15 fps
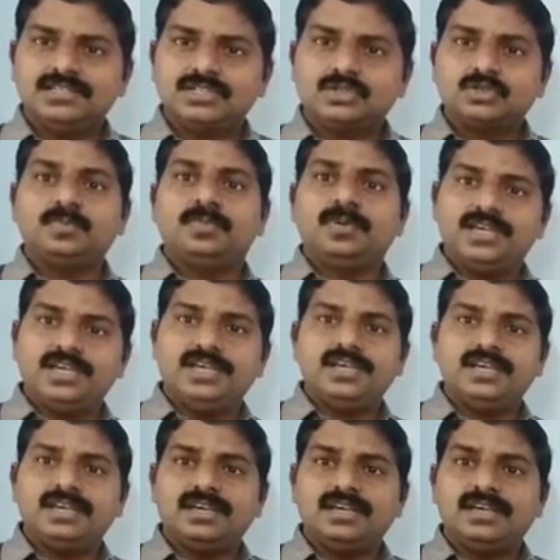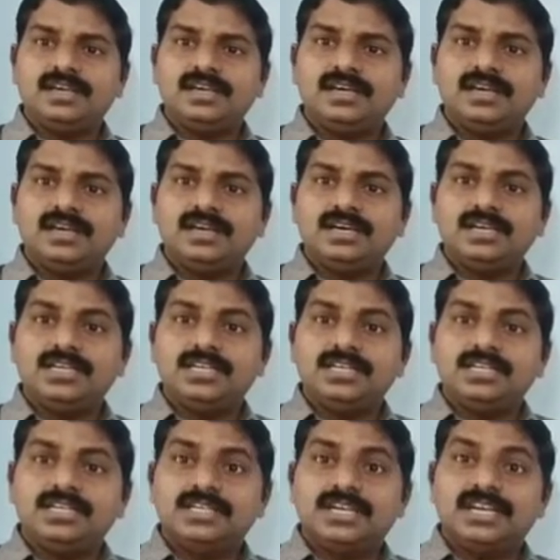should be
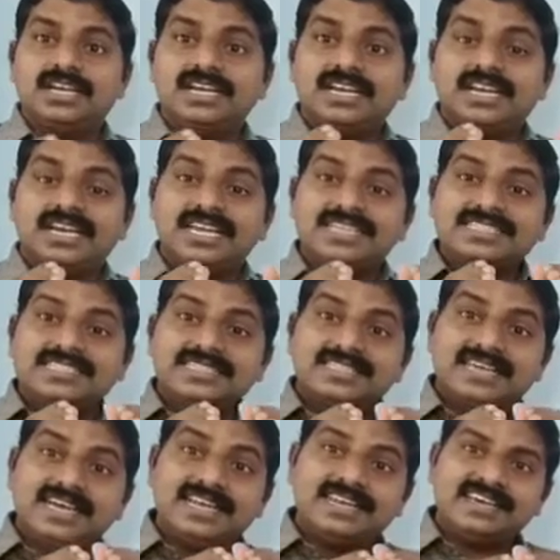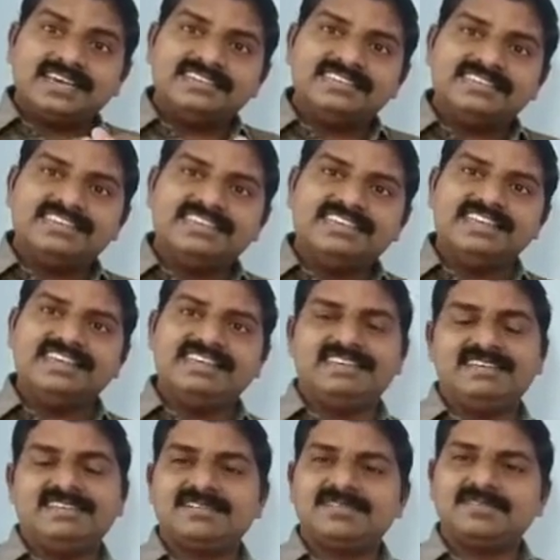less than 90
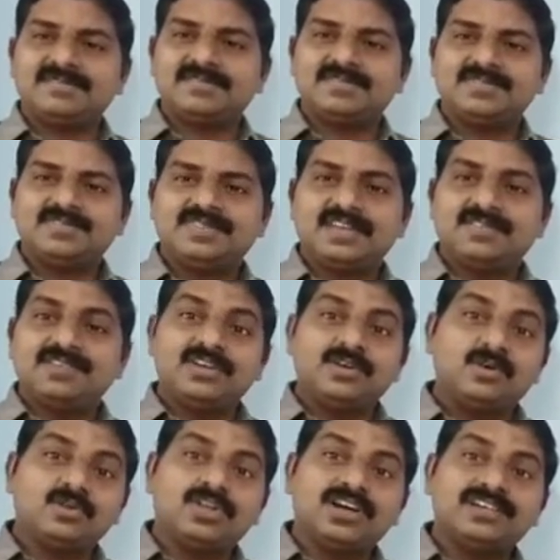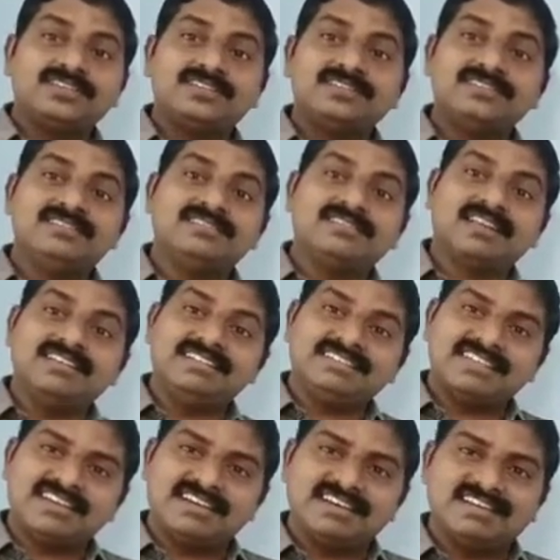degree. Then we know that in
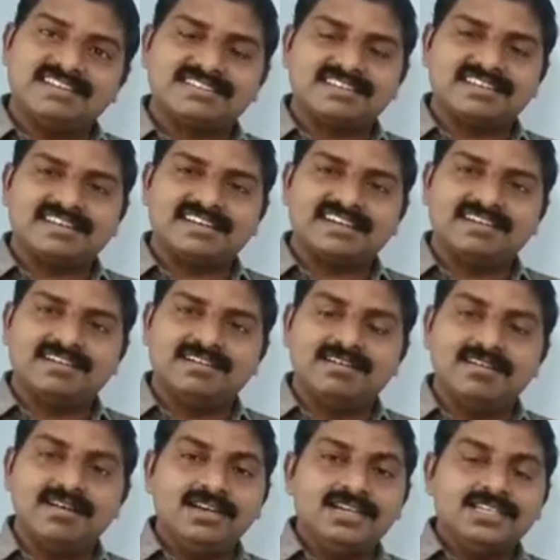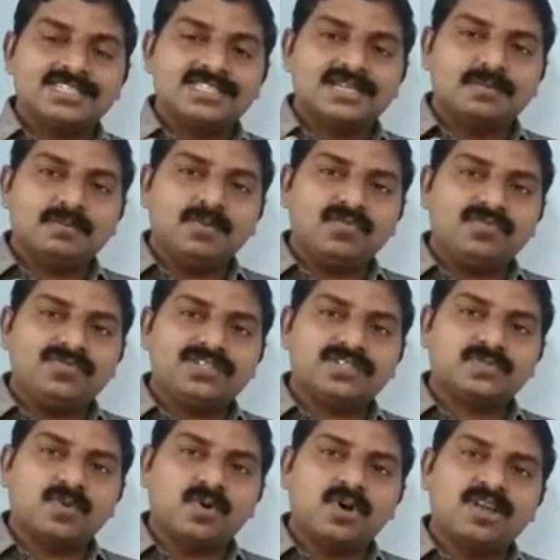right angle triangle, sum of the
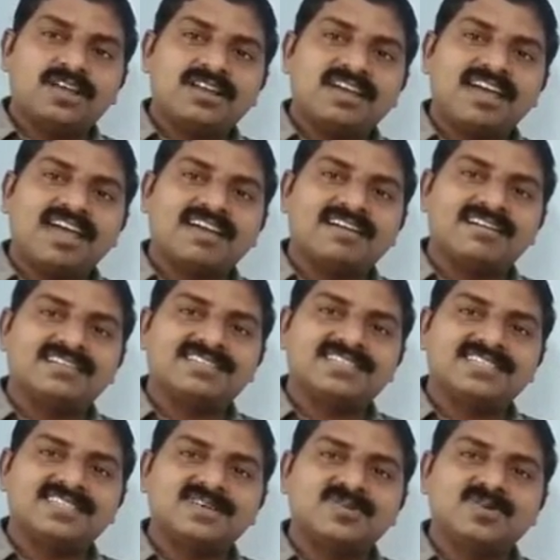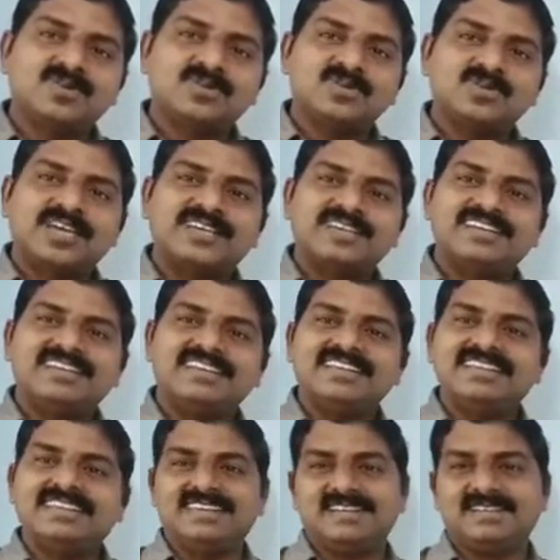smaller angles is equal to 90
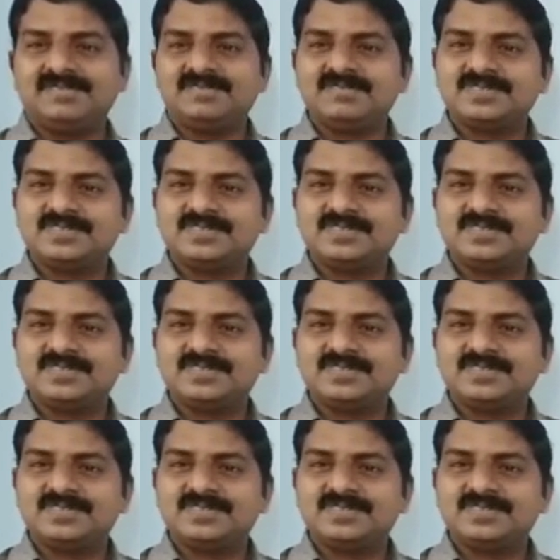degree.